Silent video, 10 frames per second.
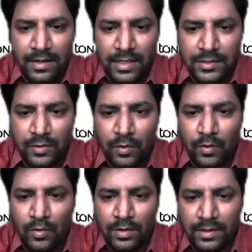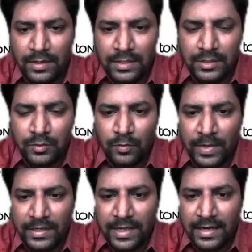His goal is to
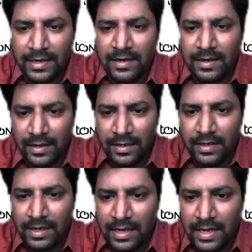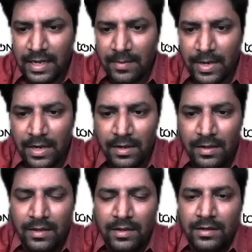make a career in AI
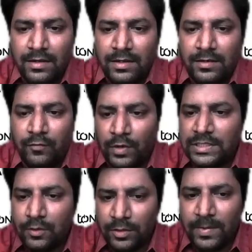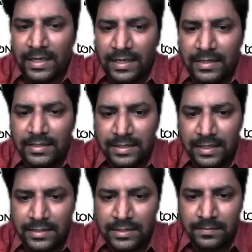ML, focusing on the practical
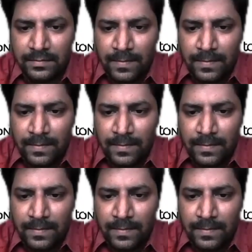skills.